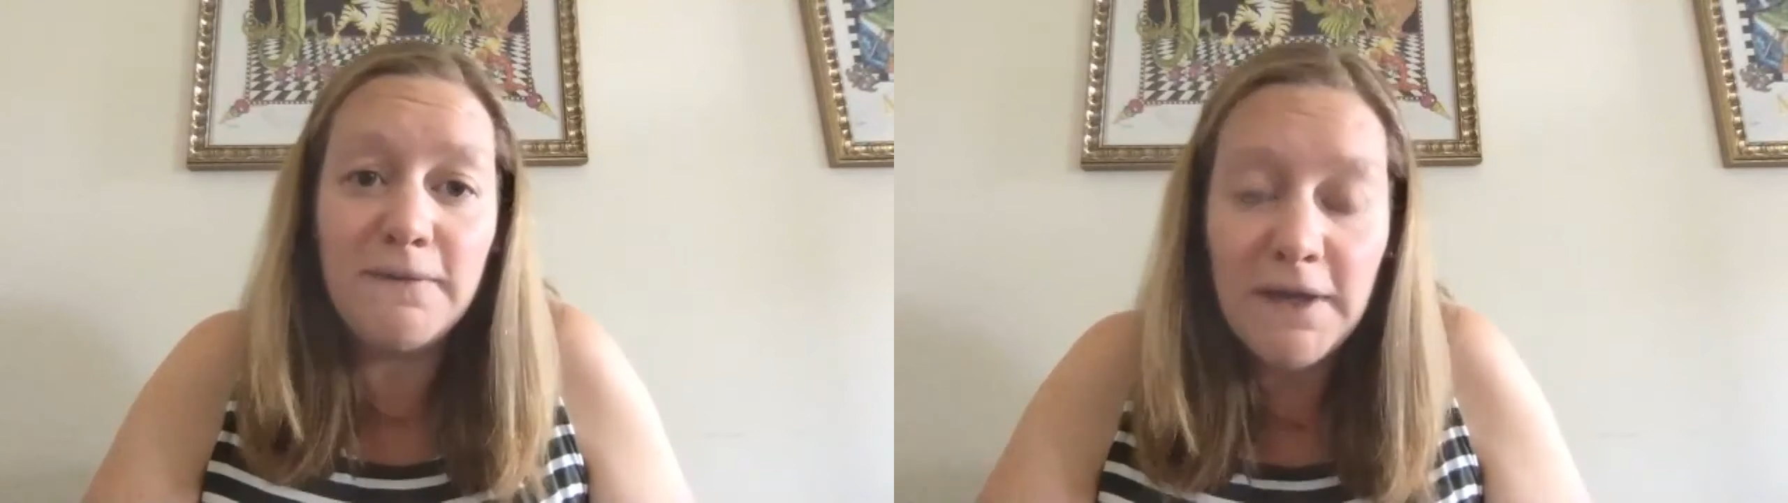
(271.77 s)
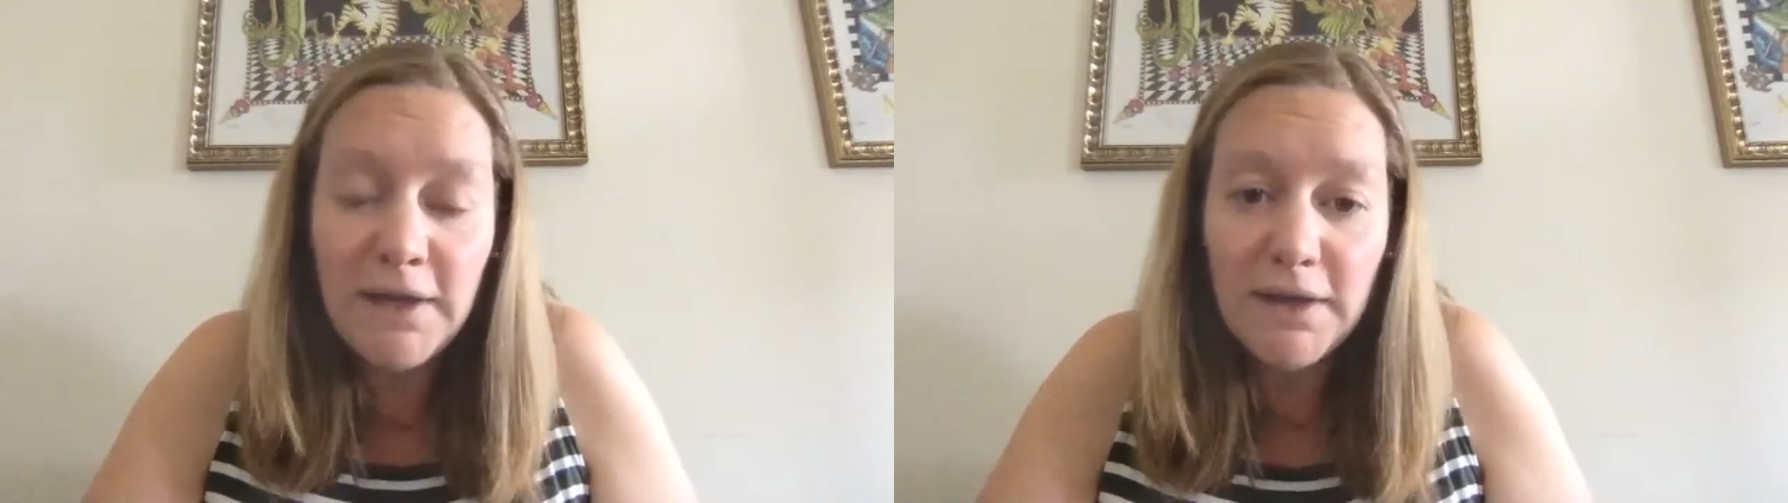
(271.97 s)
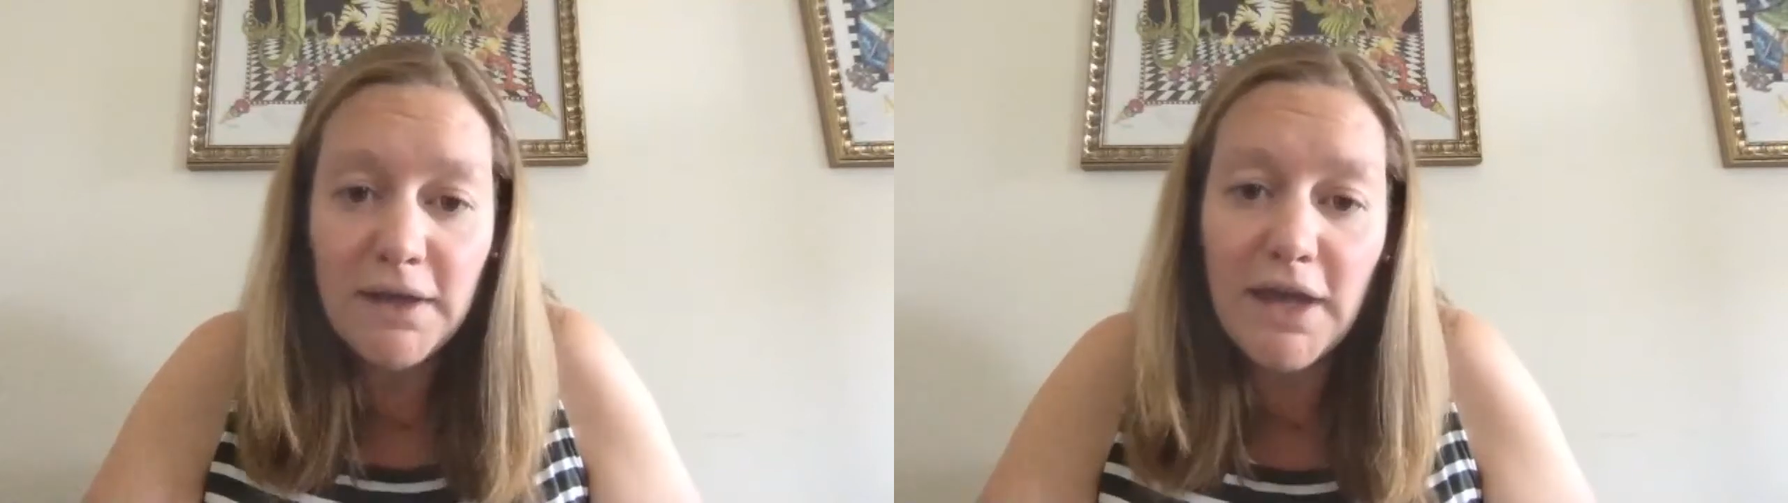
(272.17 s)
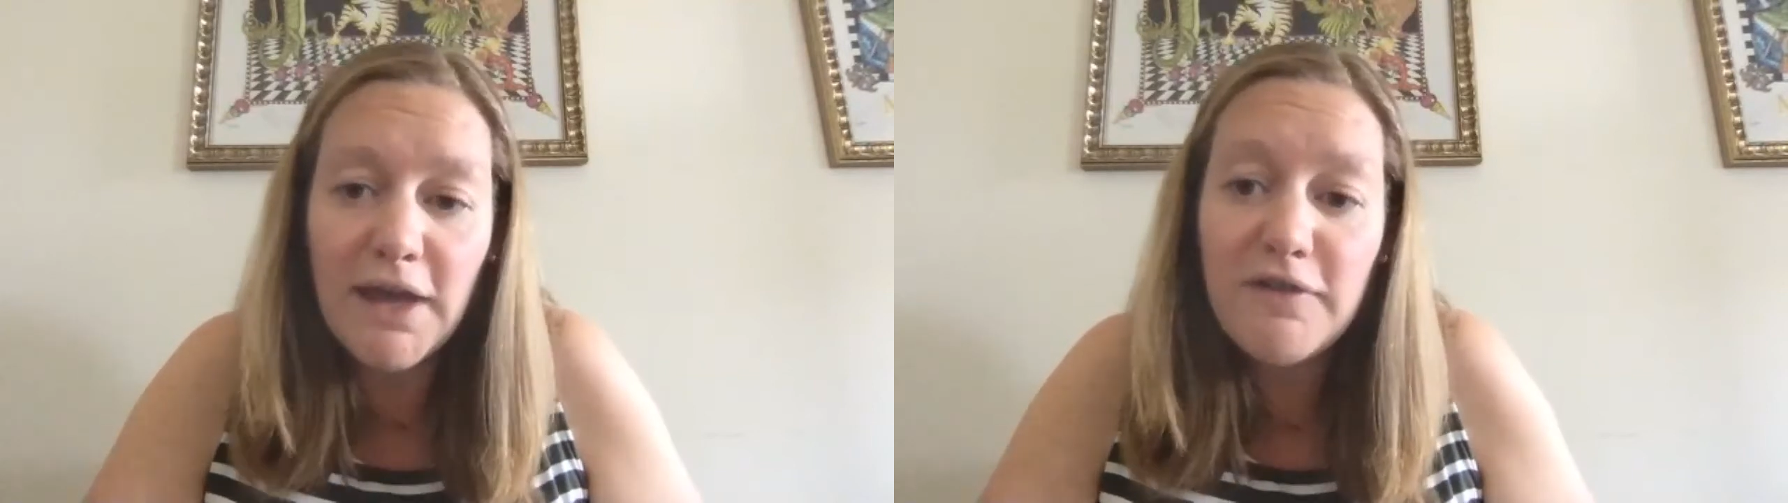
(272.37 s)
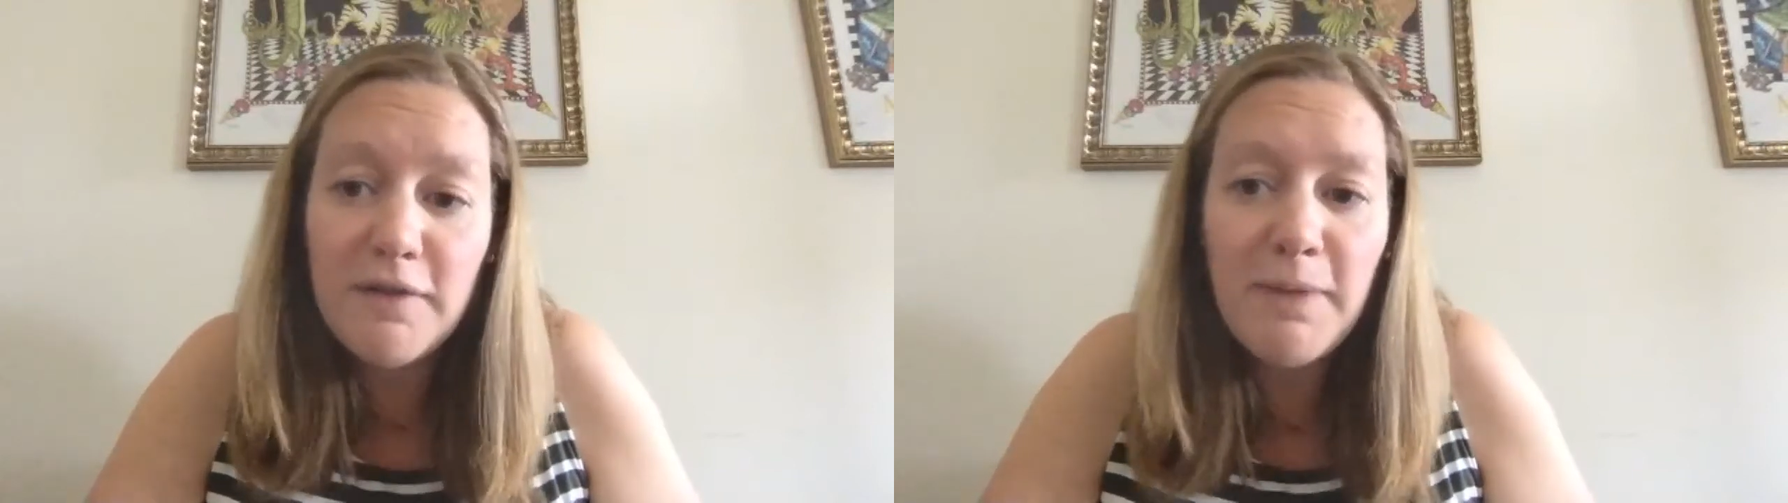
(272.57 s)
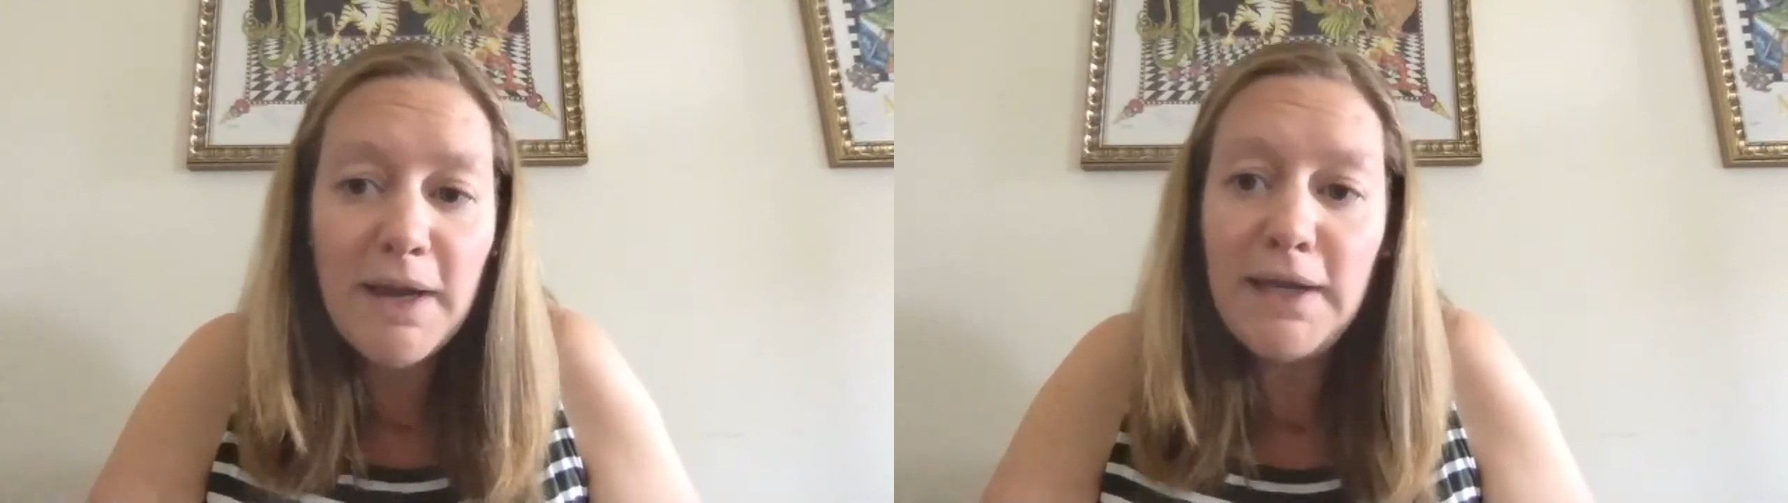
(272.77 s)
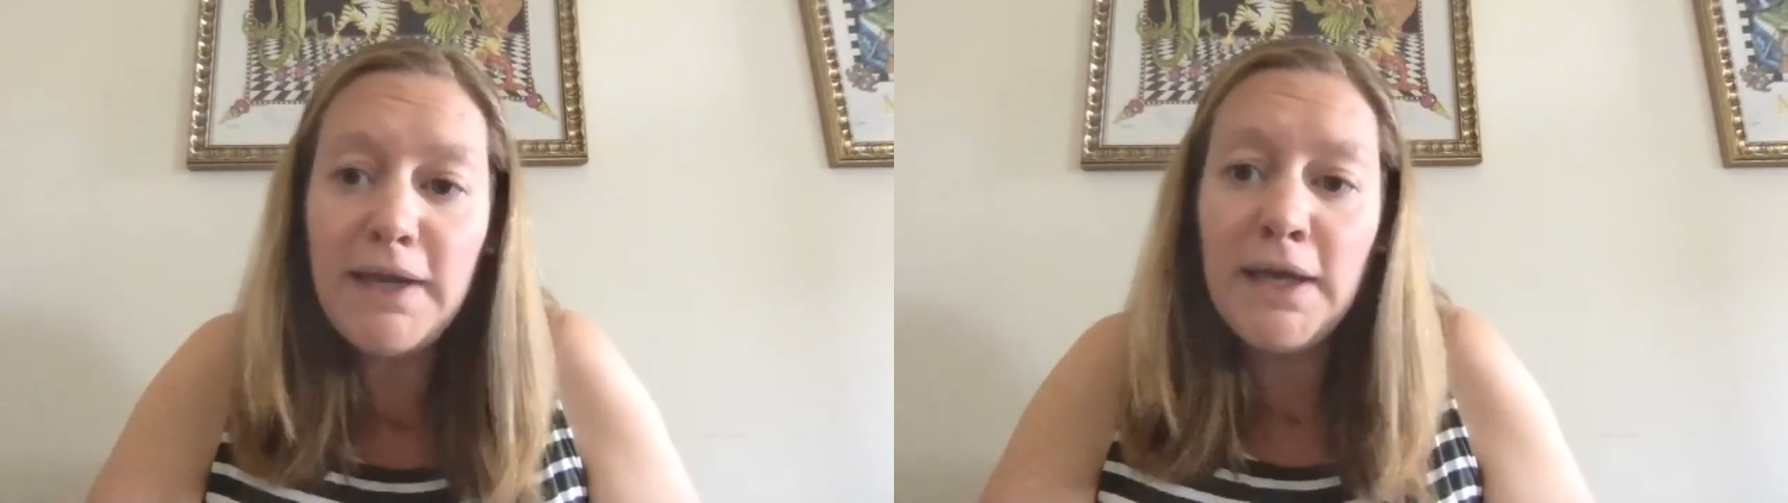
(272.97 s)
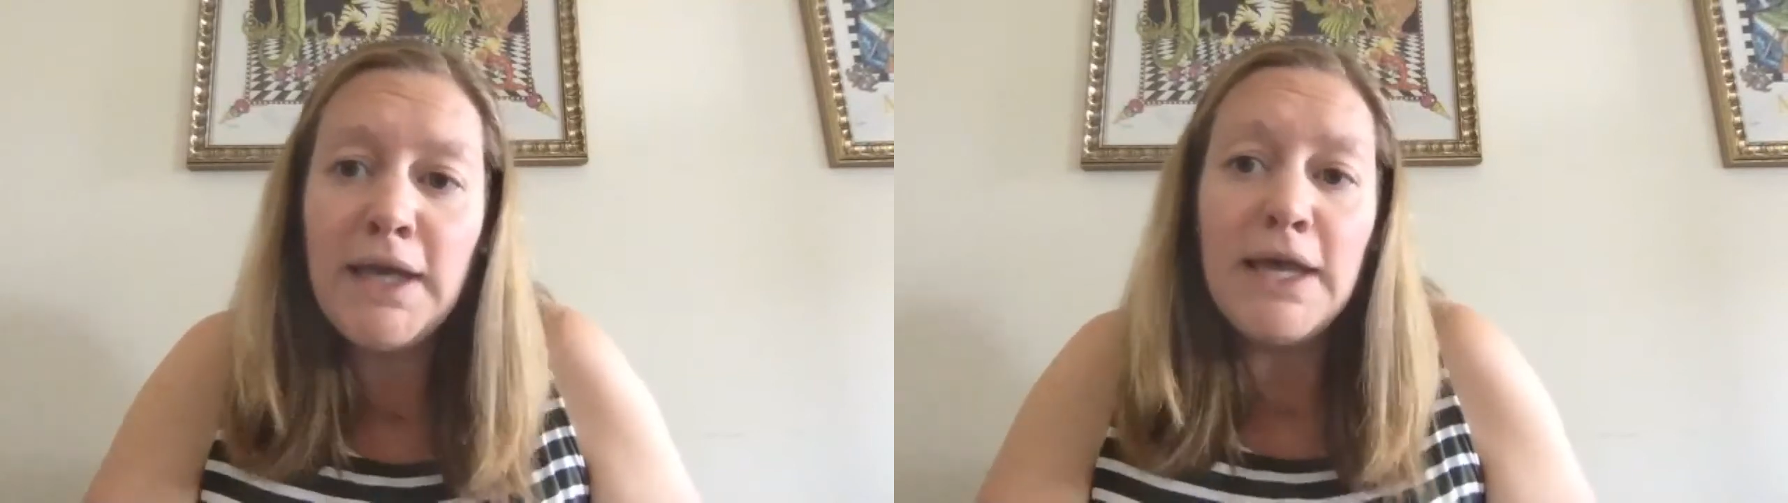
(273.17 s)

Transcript: fit everybody.